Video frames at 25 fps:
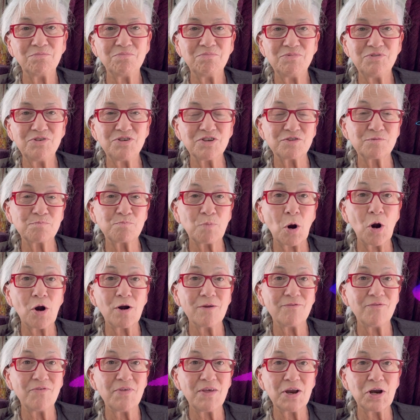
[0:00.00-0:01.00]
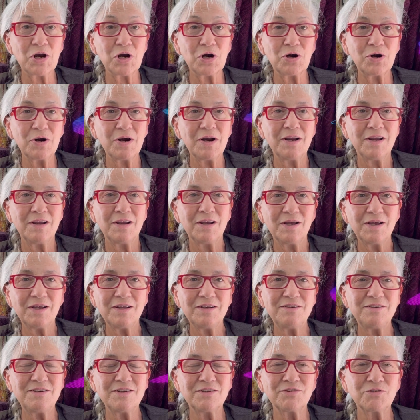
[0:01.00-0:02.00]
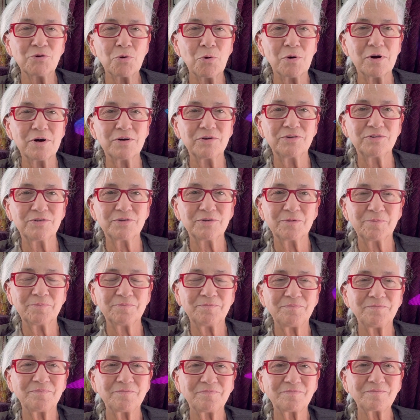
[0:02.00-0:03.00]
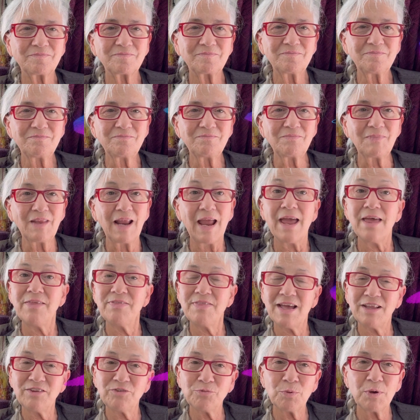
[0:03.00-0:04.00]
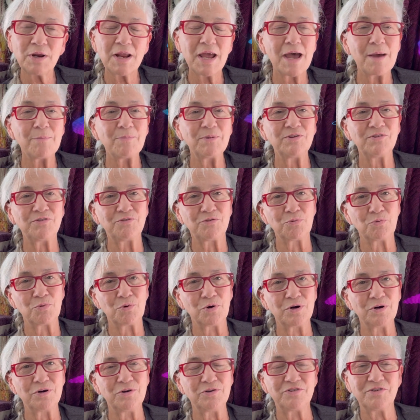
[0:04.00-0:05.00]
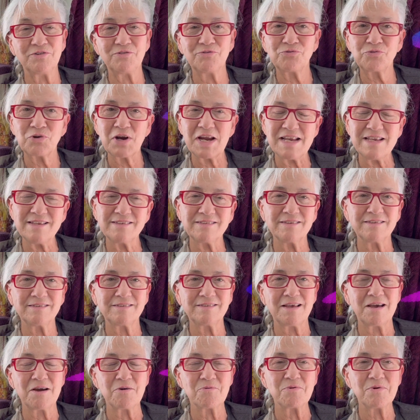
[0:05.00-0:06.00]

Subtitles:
just part of their discourse. And that's what happens to words and phrases that